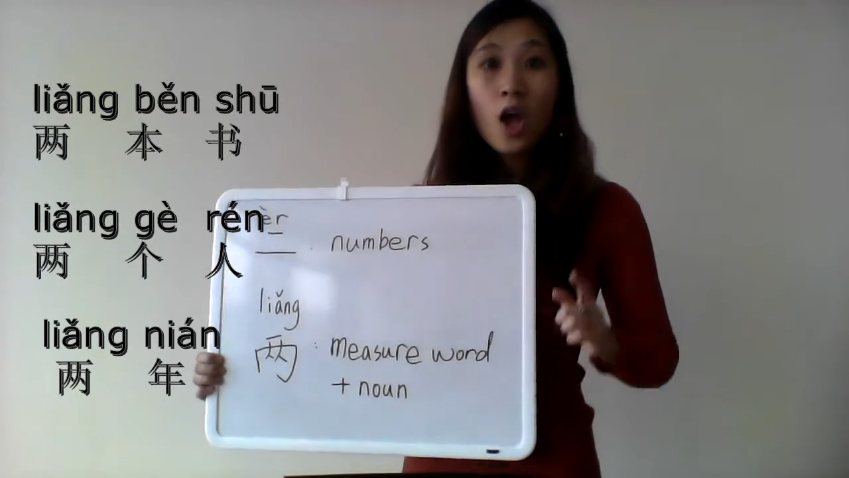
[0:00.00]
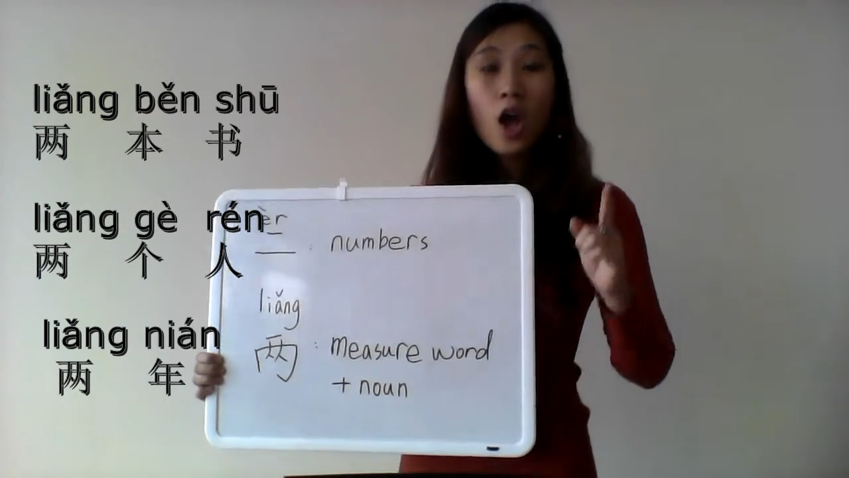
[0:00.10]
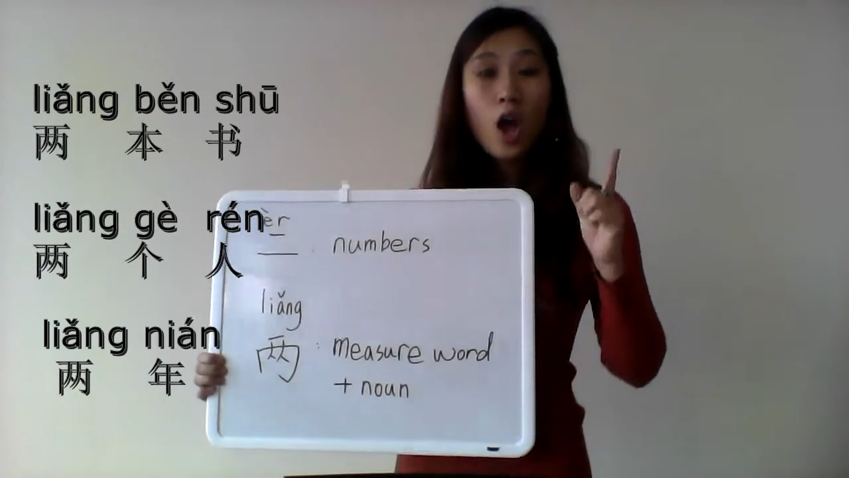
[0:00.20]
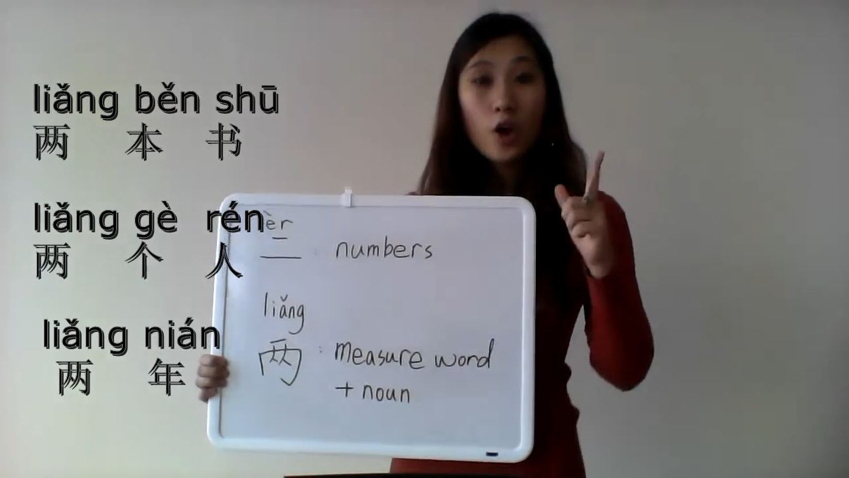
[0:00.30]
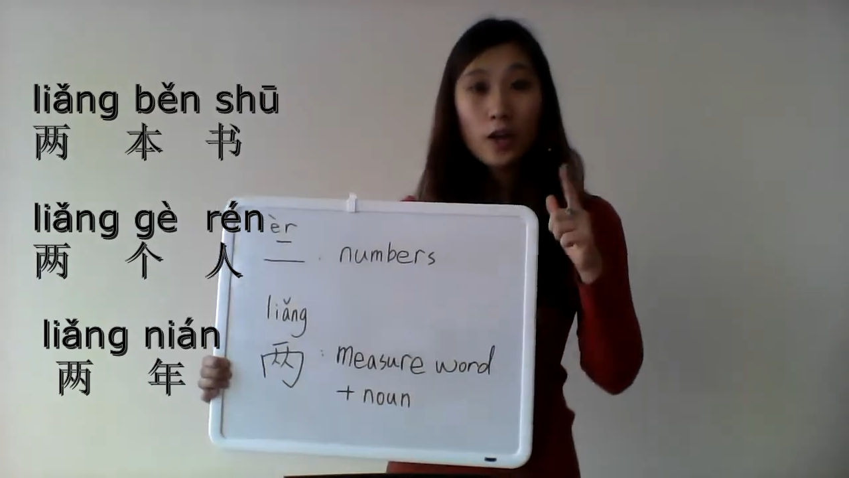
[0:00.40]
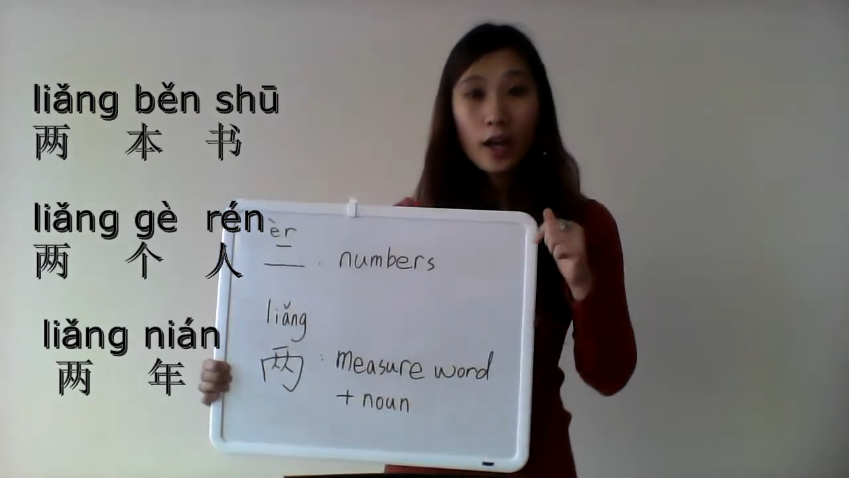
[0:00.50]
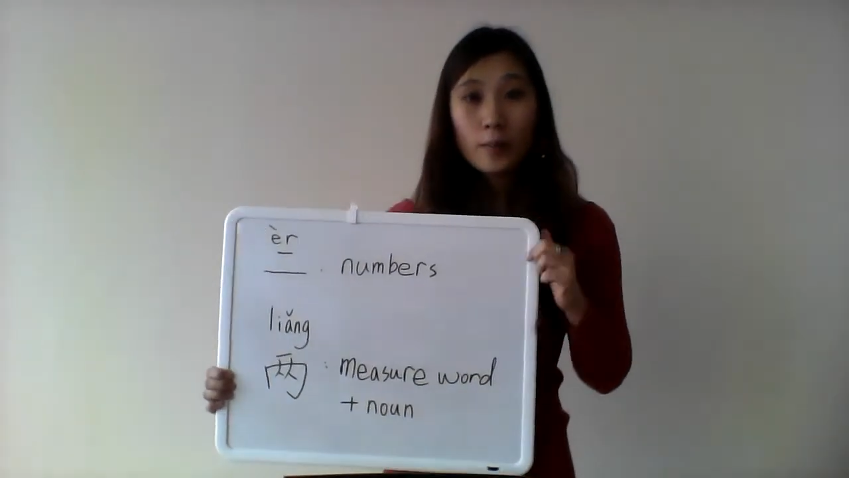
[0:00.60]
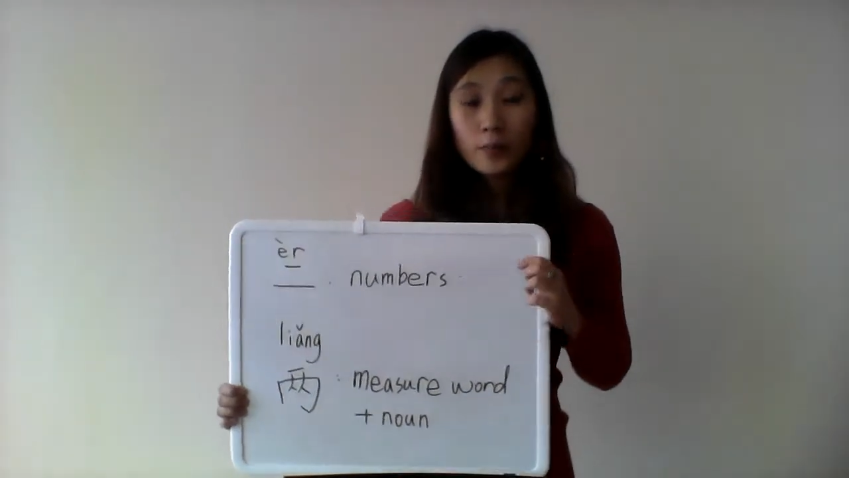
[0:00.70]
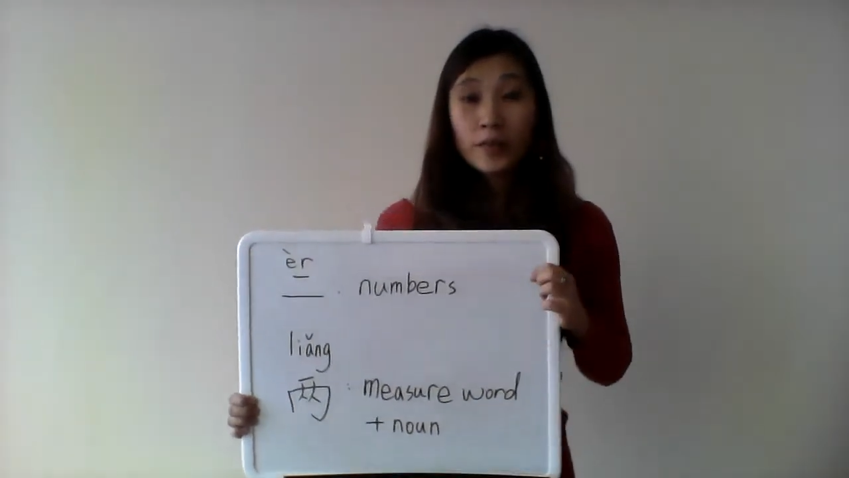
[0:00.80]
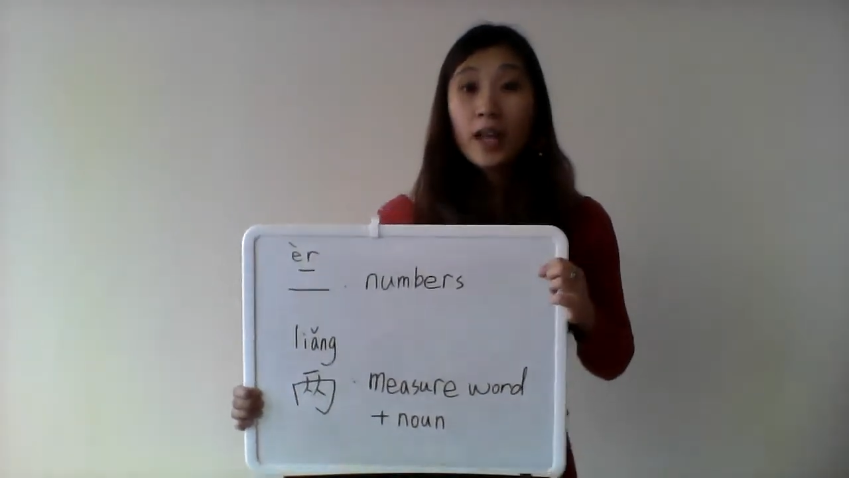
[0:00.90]
Okay,
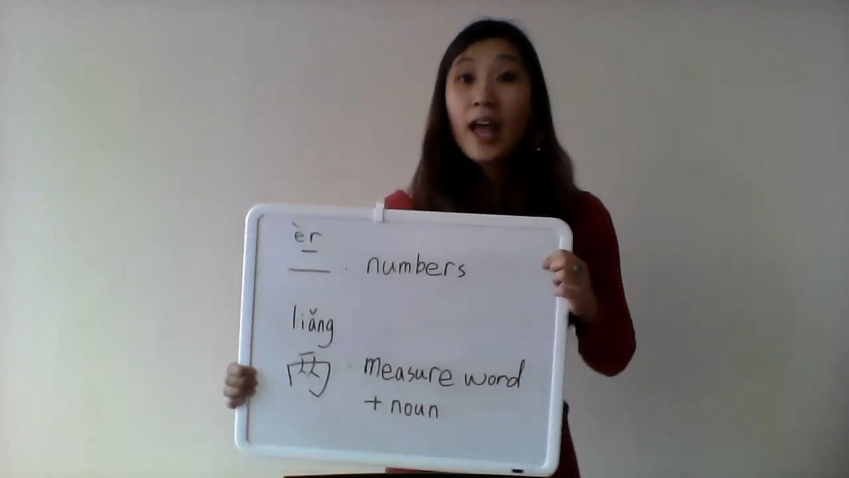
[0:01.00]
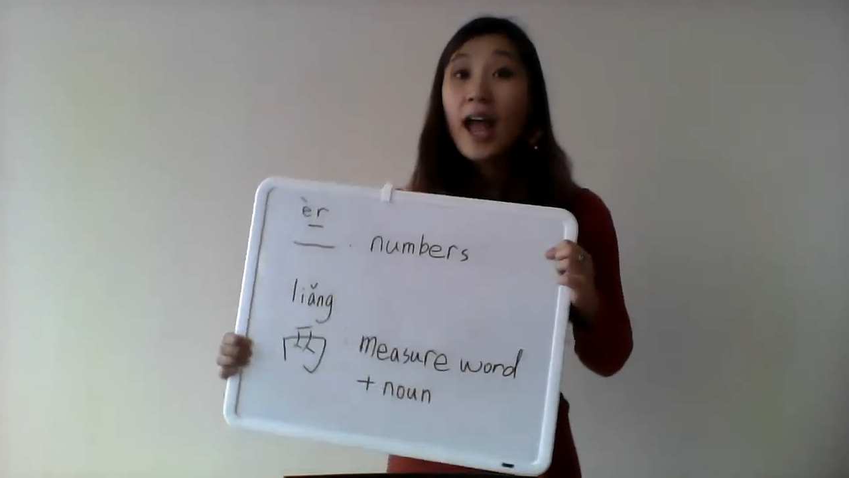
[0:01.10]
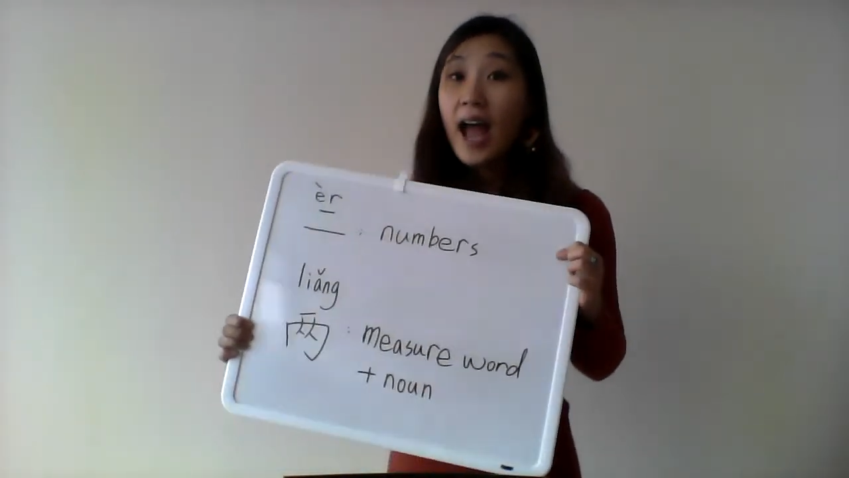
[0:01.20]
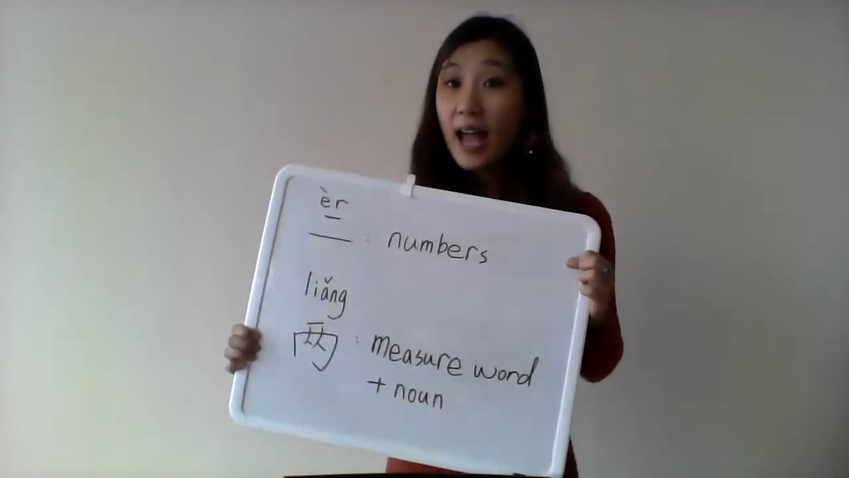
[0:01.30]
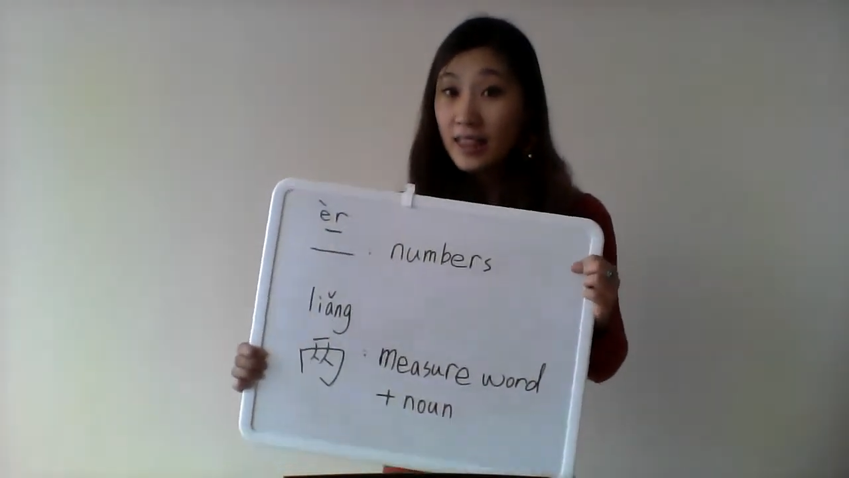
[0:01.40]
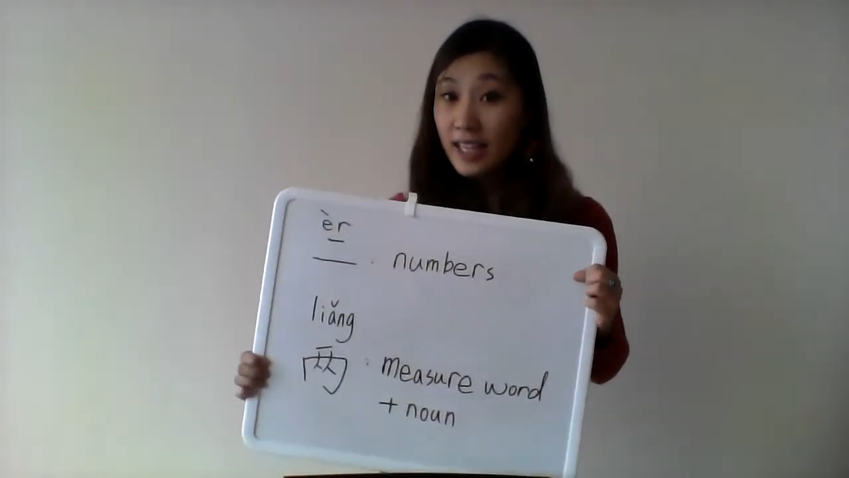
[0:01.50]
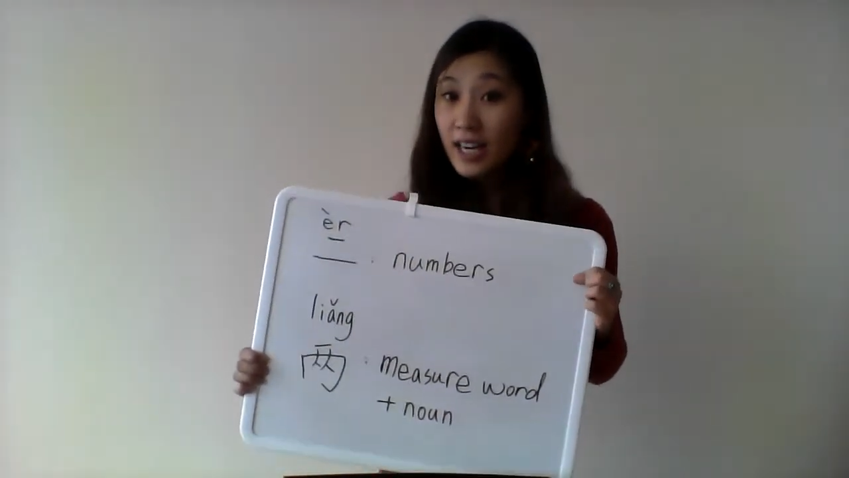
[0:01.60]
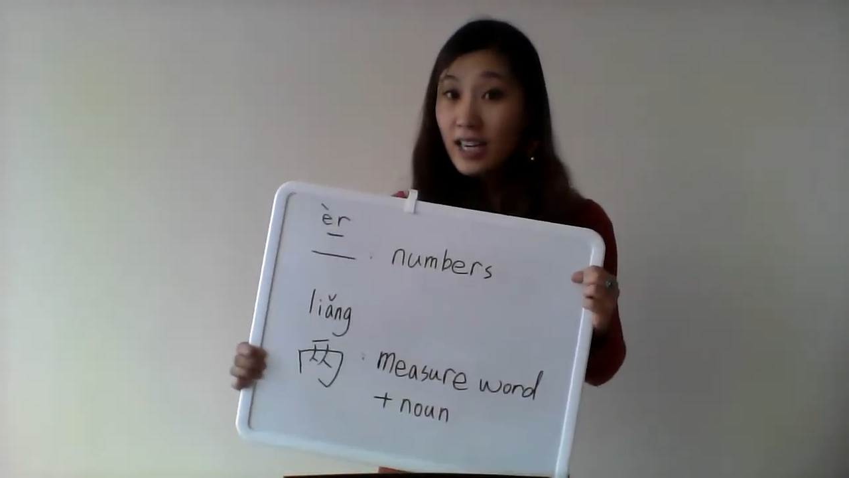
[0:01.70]
there